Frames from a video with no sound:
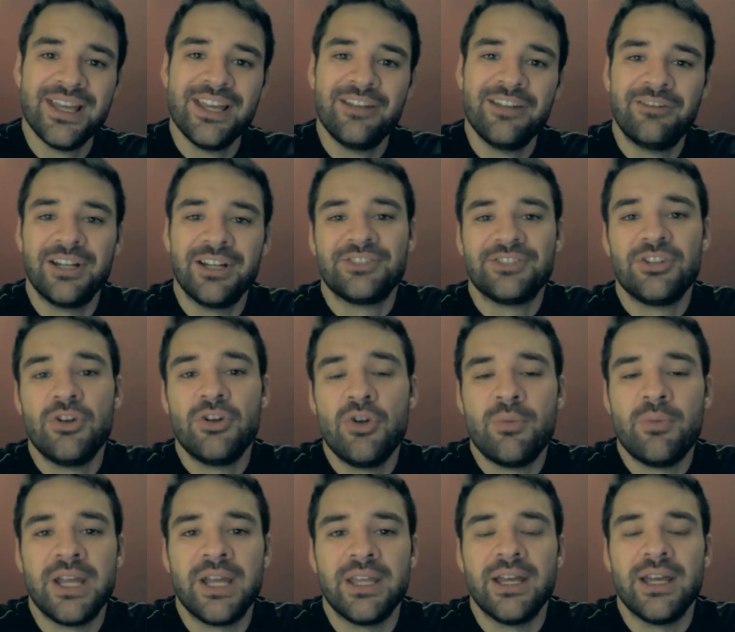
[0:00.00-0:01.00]
Right, so who
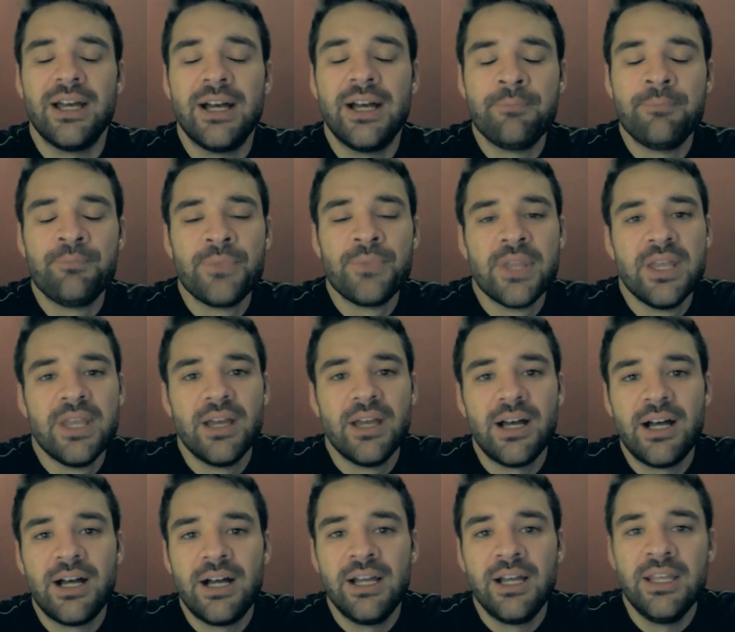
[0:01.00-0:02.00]
am I? Um,
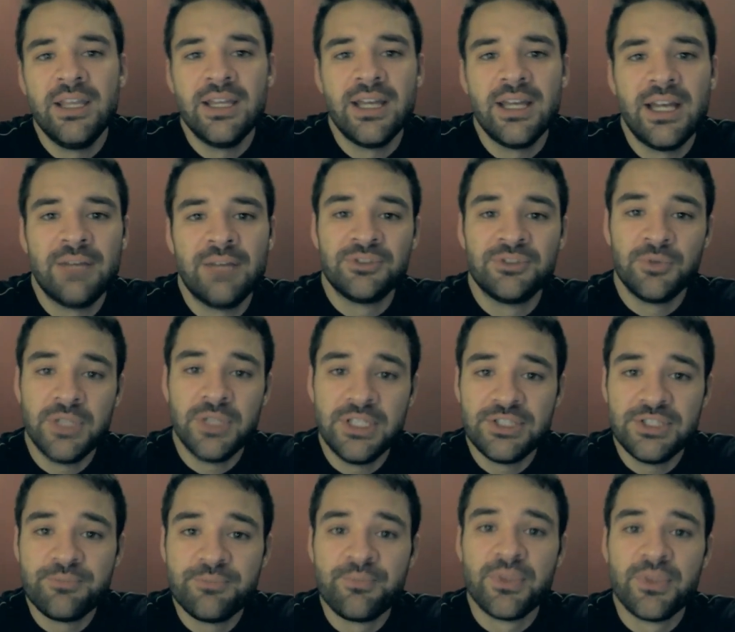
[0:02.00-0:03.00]
I am
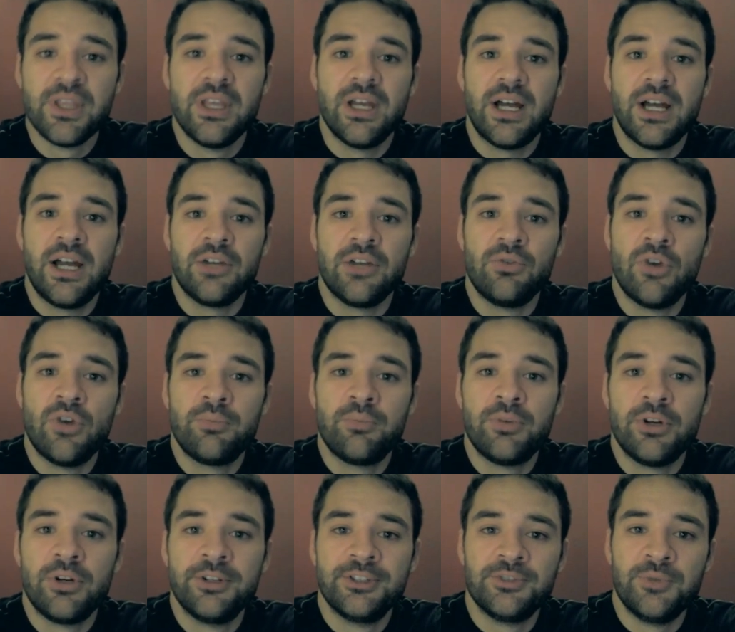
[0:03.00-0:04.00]
Swedish. I grew up
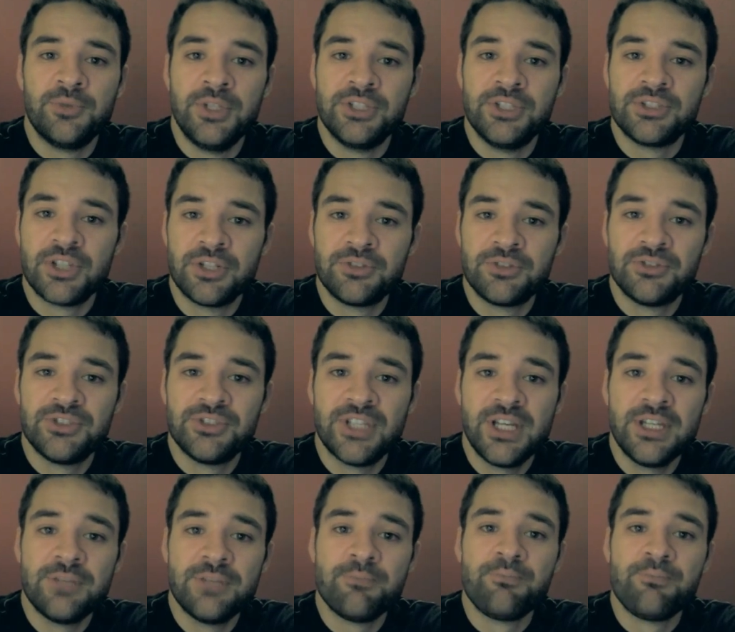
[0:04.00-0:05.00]
on the Swedish
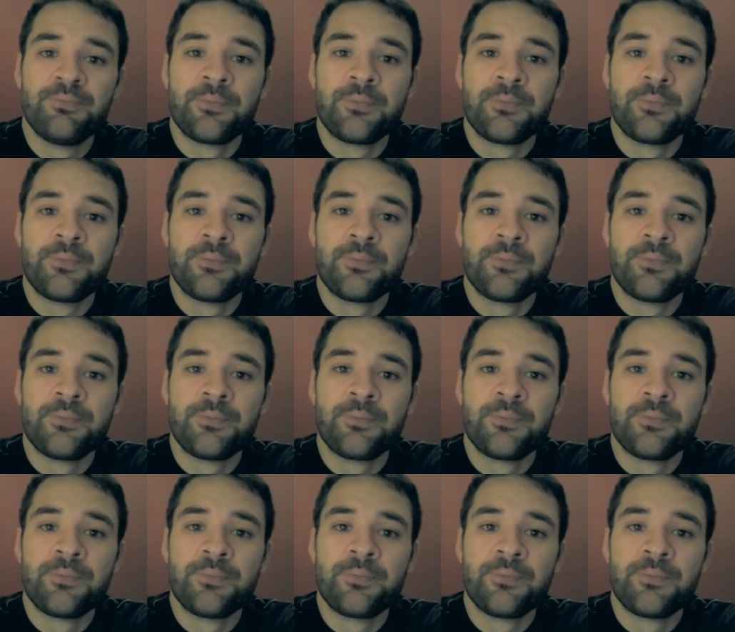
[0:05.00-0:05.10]
countryside.